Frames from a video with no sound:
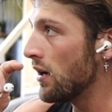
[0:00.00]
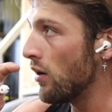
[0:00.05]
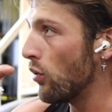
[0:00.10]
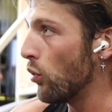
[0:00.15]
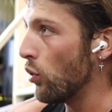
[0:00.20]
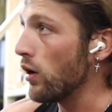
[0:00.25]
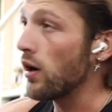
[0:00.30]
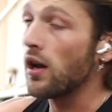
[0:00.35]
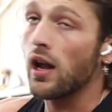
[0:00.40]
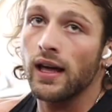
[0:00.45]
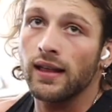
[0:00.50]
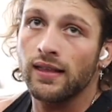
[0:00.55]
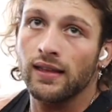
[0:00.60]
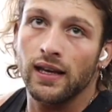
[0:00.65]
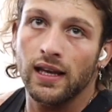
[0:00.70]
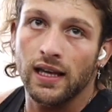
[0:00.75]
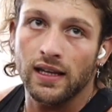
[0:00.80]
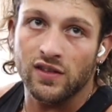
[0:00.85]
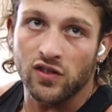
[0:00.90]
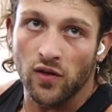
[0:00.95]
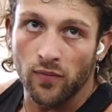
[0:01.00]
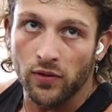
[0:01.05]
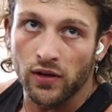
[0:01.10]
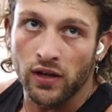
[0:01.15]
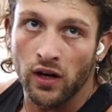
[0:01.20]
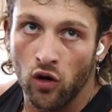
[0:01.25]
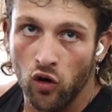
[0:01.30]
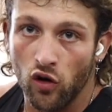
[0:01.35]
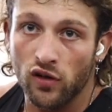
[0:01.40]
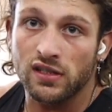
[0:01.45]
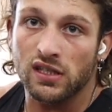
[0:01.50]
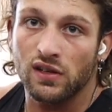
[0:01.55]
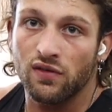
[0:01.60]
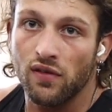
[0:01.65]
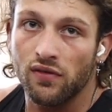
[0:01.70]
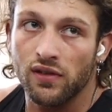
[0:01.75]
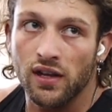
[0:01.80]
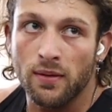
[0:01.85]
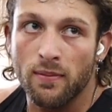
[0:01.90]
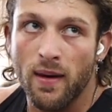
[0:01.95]
Would like to hit something close to the
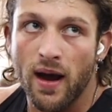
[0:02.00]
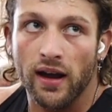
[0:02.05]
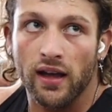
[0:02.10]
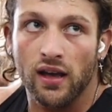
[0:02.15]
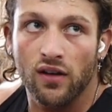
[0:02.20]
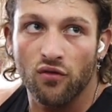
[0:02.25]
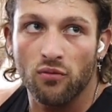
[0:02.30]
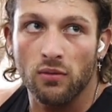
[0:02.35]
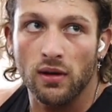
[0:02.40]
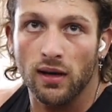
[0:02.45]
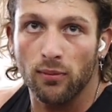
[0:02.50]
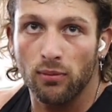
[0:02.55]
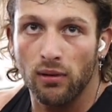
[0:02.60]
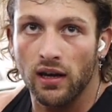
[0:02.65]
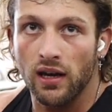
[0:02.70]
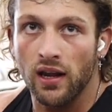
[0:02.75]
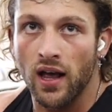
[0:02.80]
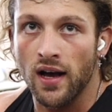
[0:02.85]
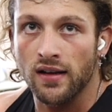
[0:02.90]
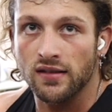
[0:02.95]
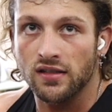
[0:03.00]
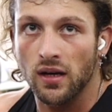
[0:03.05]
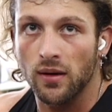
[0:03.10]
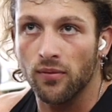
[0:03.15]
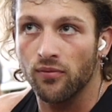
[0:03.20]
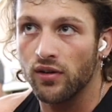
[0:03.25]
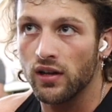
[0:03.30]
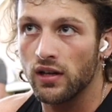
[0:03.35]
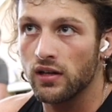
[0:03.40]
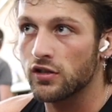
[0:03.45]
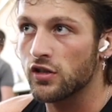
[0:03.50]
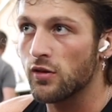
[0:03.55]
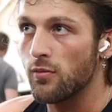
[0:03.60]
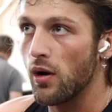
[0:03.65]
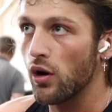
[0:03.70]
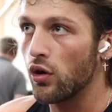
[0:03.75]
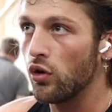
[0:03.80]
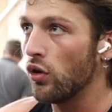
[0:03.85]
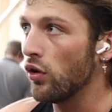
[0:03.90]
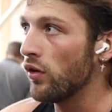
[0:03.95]
15 mark, if I'm being completely honest here. I'm feeling
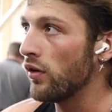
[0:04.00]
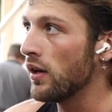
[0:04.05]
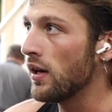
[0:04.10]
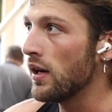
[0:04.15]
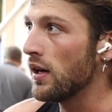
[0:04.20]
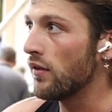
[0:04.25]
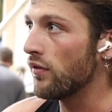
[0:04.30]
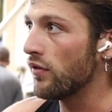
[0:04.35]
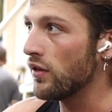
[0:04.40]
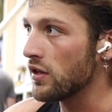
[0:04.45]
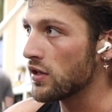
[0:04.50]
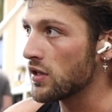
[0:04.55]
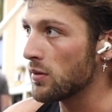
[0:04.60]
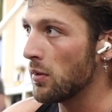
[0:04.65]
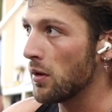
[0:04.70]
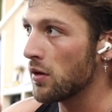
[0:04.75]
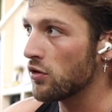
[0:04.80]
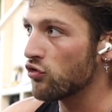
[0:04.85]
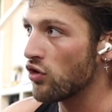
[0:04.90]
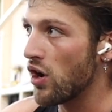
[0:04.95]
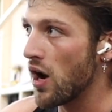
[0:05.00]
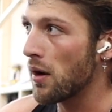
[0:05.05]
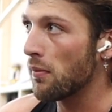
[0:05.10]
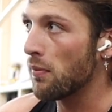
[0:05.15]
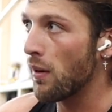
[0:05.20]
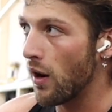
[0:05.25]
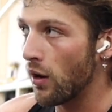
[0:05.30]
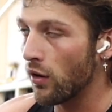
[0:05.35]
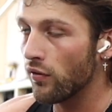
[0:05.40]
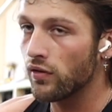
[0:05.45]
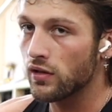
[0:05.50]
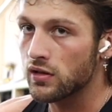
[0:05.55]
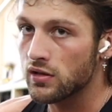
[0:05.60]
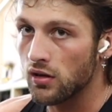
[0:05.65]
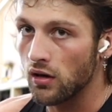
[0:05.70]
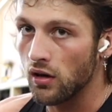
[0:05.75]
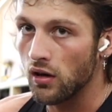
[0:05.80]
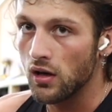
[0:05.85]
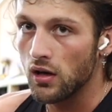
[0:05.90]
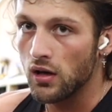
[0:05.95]
somewhat good, feeling somewhat strong, powerful,
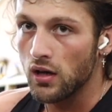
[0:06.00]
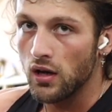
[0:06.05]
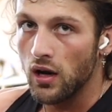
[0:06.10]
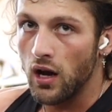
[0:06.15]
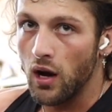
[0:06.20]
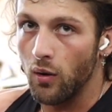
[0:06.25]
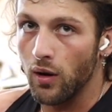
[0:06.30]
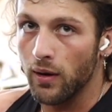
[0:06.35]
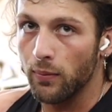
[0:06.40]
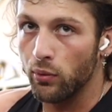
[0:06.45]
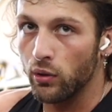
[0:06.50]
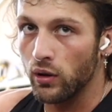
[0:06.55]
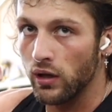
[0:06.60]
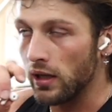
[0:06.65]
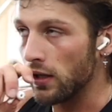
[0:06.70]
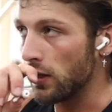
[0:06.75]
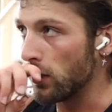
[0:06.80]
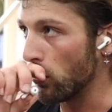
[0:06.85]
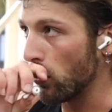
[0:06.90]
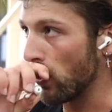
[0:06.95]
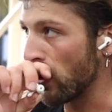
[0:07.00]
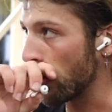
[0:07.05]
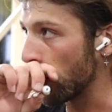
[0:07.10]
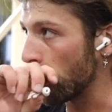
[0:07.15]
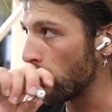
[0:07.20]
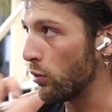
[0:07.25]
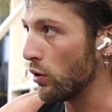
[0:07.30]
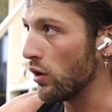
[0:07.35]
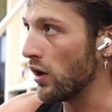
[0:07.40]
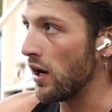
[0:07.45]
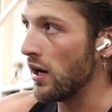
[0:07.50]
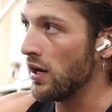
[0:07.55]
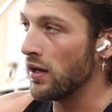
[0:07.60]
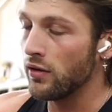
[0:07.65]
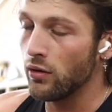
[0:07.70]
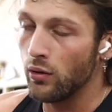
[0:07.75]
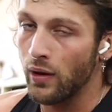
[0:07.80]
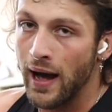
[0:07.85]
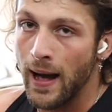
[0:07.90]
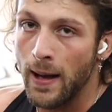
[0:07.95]
so I want to put it into work, put it
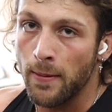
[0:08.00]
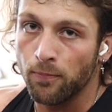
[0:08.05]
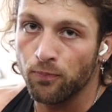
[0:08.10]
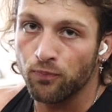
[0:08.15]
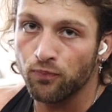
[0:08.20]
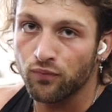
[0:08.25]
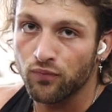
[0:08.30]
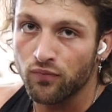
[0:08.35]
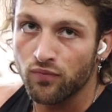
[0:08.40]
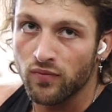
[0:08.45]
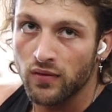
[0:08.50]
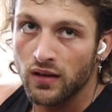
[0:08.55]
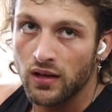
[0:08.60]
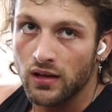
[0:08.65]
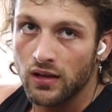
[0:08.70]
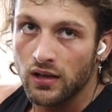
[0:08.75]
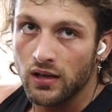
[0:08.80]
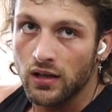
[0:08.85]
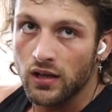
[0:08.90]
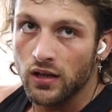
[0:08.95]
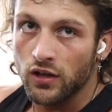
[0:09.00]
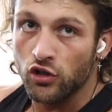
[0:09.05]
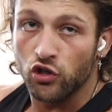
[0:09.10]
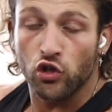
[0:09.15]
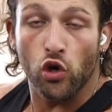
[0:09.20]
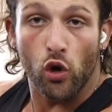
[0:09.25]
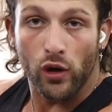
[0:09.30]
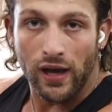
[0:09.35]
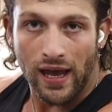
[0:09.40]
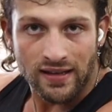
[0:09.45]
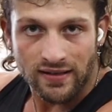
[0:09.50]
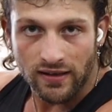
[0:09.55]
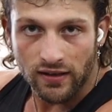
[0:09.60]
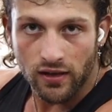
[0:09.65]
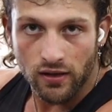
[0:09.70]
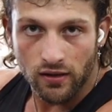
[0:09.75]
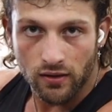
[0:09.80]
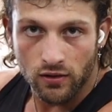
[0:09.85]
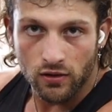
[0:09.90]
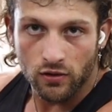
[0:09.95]
into showcase it.
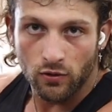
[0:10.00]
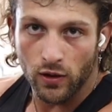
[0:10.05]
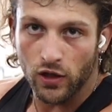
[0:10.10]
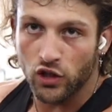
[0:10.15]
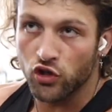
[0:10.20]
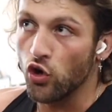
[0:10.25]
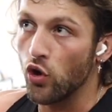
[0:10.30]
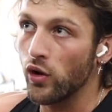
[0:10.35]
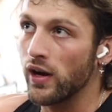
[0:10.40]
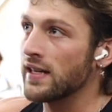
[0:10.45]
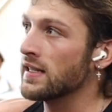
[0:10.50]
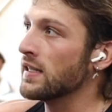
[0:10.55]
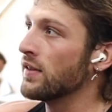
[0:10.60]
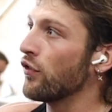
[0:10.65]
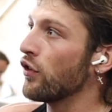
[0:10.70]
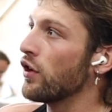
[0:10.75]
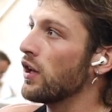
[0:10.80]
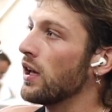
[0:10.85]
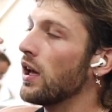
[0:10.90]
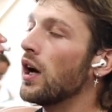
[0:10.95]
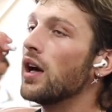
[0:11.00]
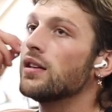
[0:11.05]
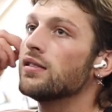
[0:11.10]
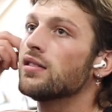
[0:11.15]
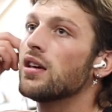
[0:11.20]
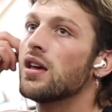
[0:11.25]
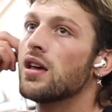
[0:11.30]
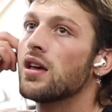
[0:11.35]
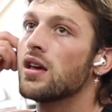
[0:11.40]
I want to showcase it for you guys.